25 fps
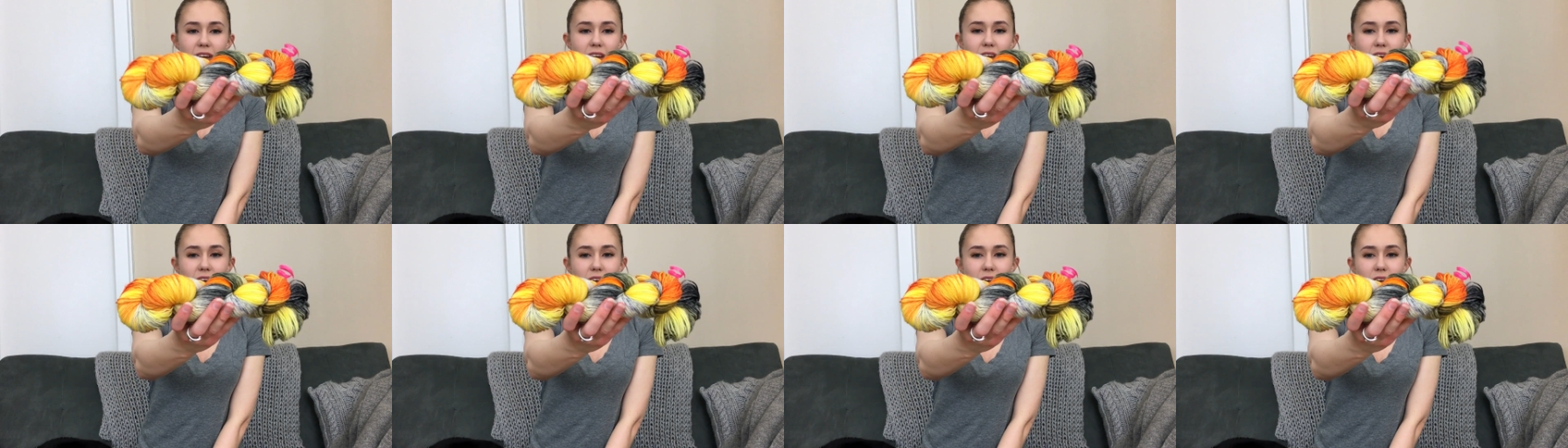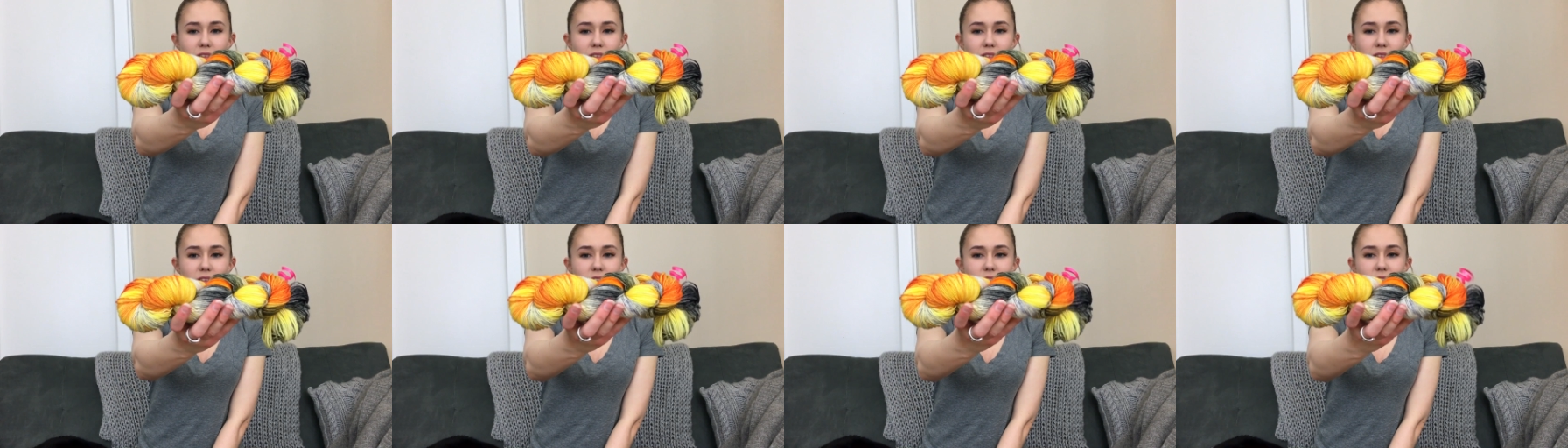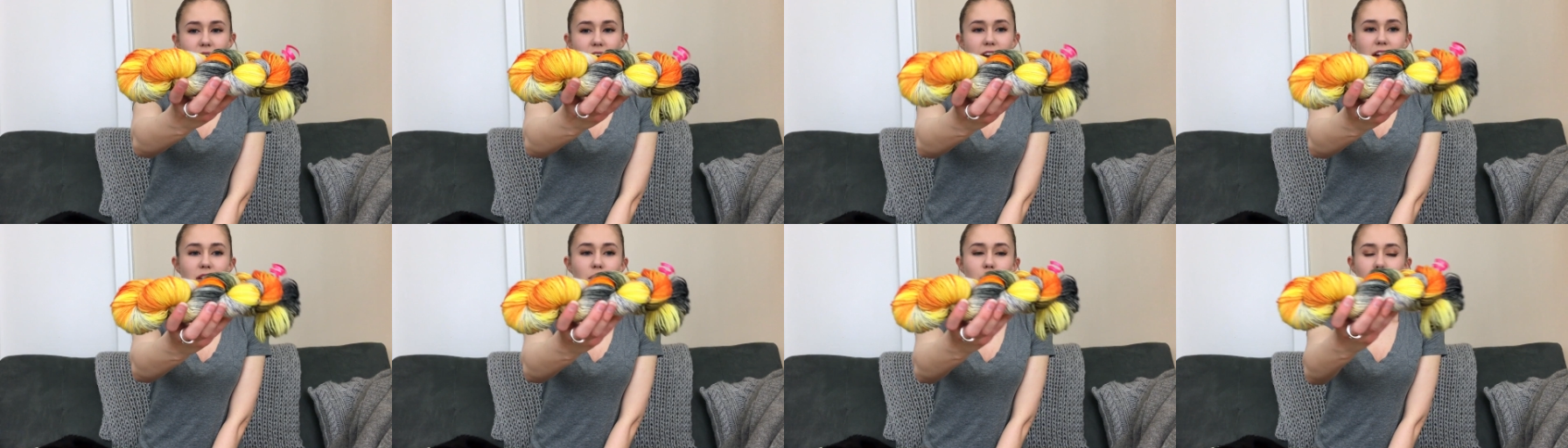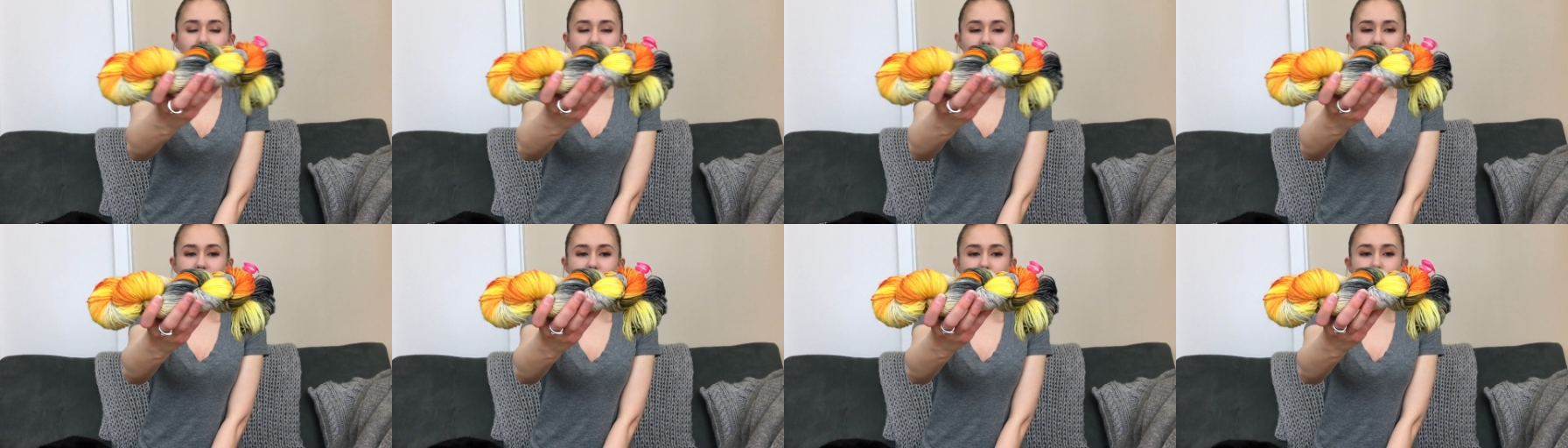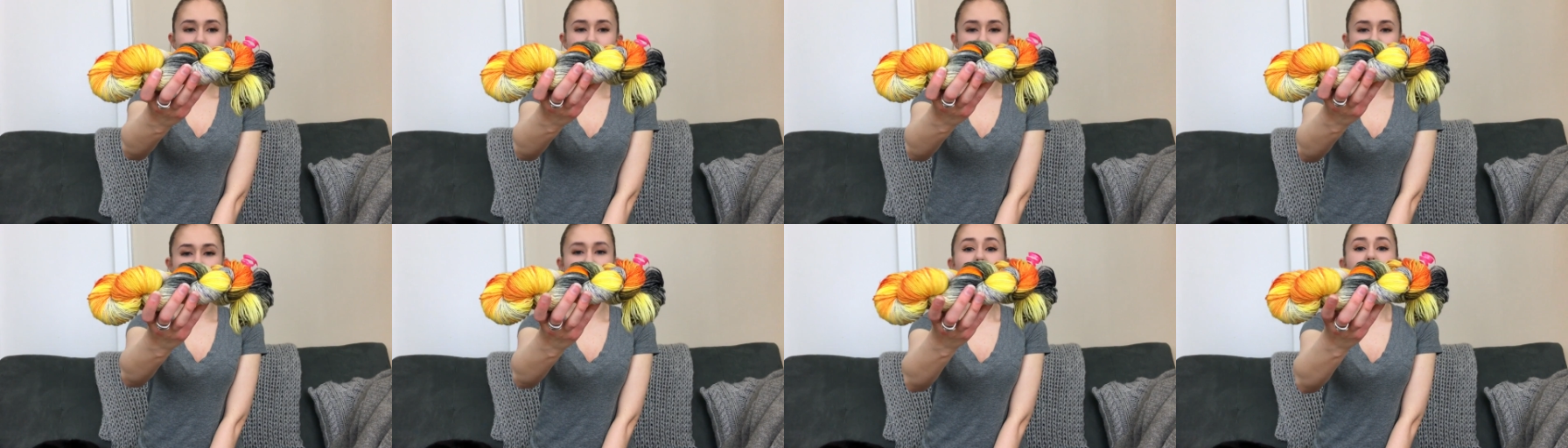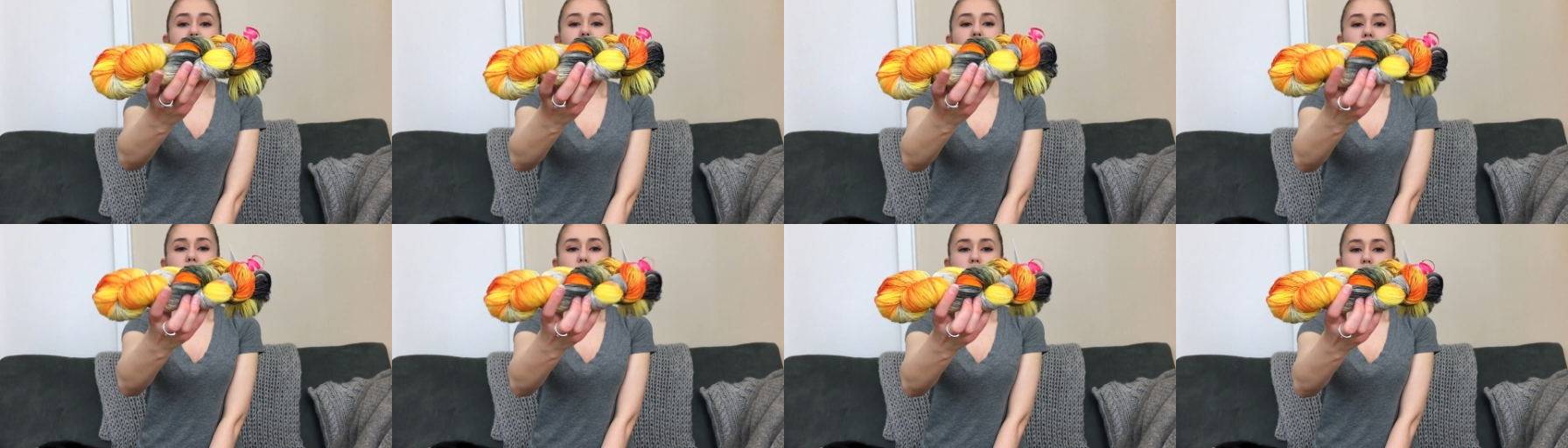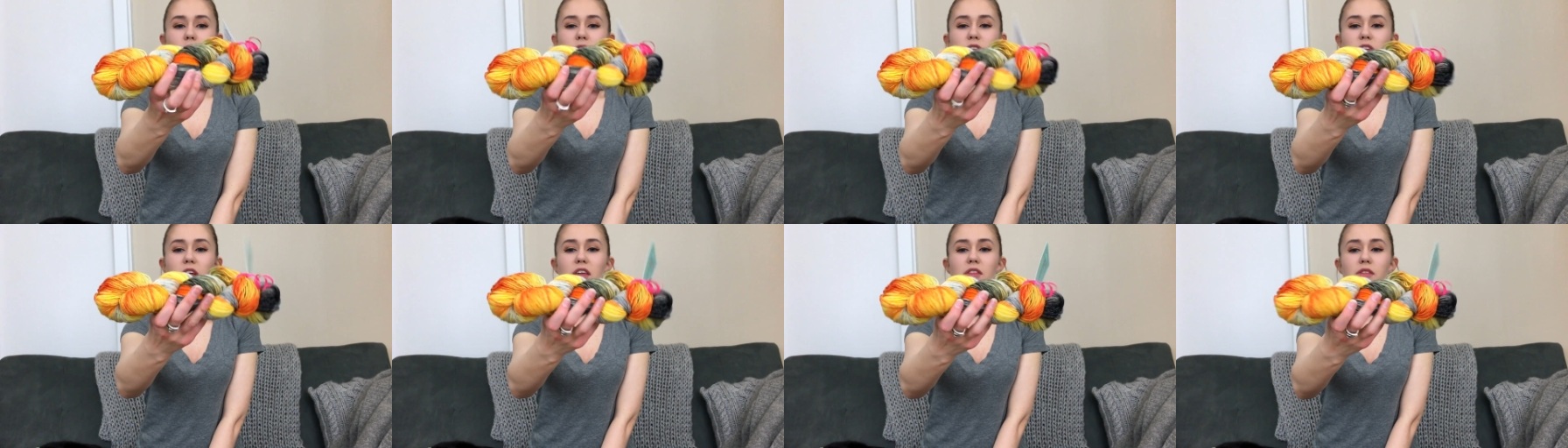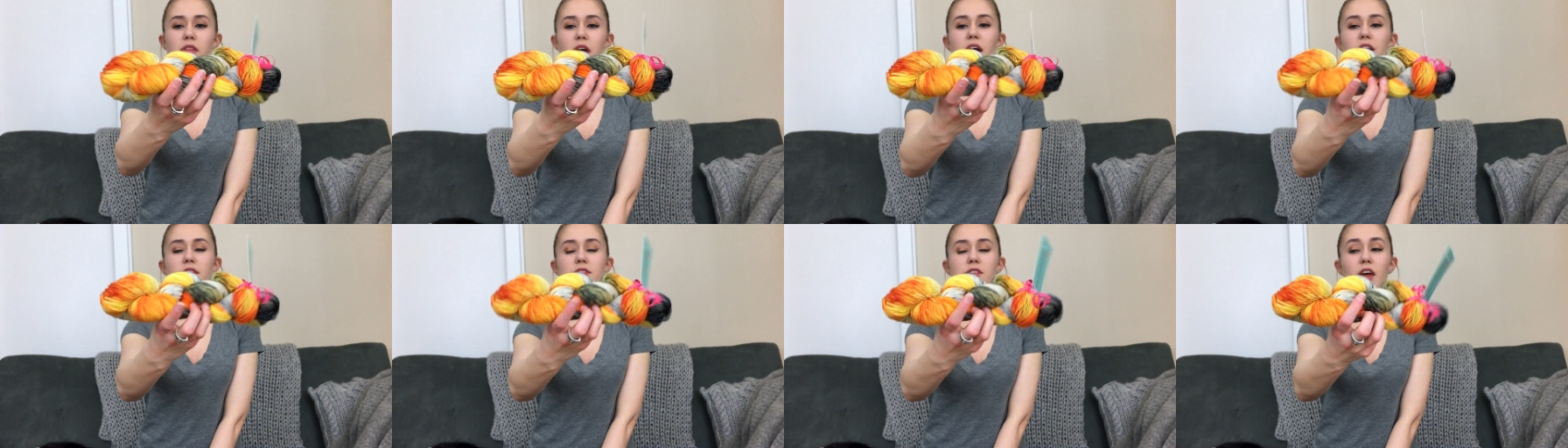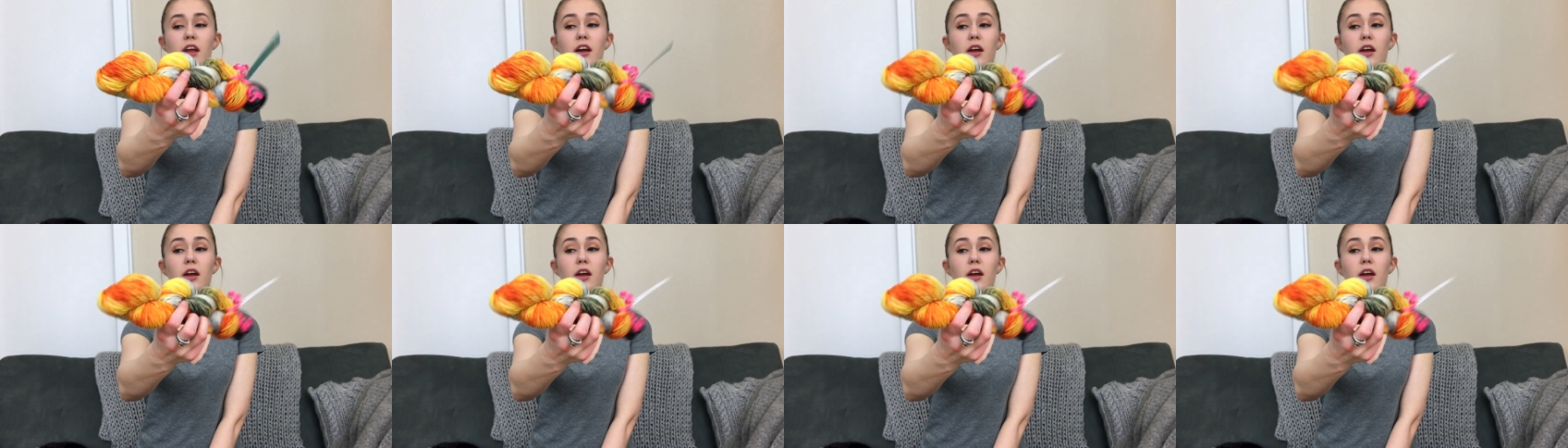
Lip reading: And I didn't realize how much yellow is in this,